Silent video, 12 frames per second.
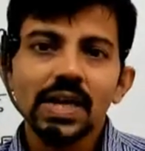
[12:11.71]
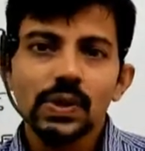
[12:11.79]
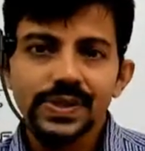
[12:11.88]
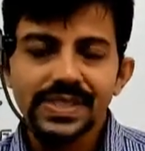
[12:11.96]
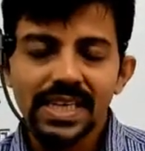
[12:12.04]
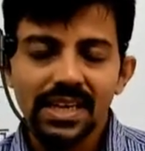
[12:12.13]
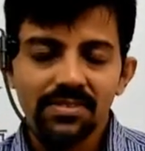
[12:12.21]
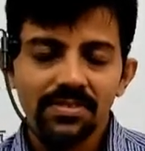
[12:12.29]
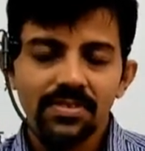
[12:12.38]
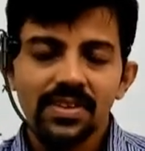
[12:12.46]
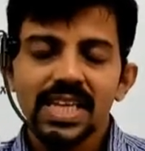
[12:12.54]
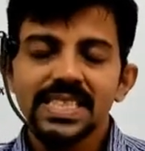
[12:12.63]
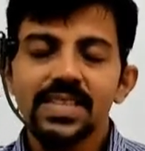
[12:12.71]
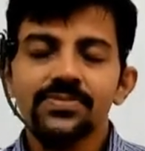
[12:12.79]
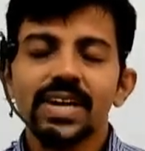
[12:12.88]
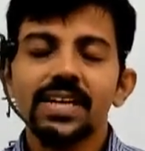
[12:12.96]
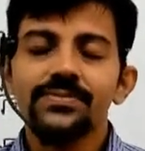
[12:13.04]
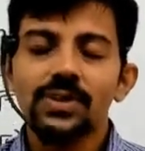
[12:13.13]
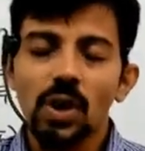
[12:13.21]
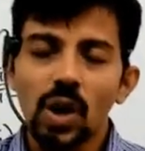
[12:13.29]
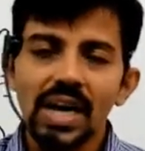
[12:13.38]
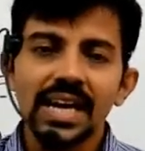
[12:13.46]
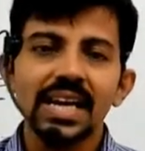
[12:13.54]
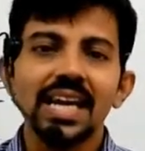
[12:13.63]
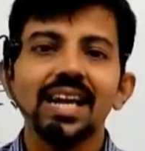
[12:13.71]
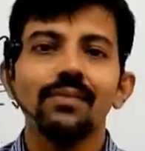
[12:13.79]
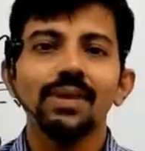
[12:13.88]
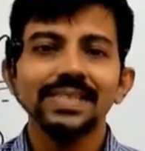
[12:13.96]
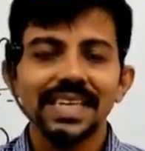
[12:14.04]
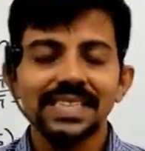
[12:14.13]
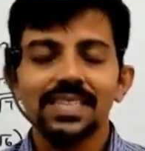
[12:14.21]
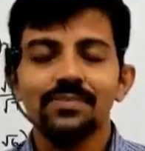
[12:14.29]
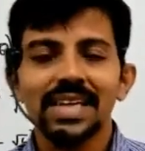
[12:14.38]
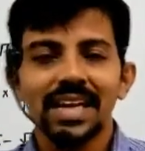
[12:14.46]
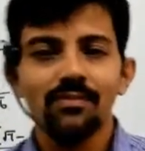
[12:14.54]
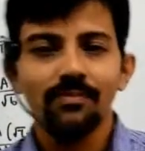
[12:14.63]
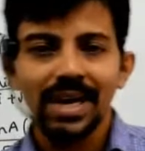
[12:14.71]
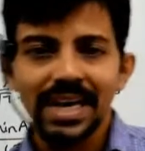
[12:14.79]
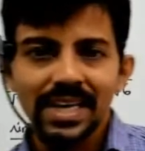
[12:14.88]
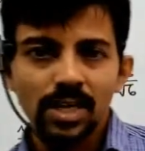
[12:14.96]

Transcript: cosec x is defined for all real numbers except n pi.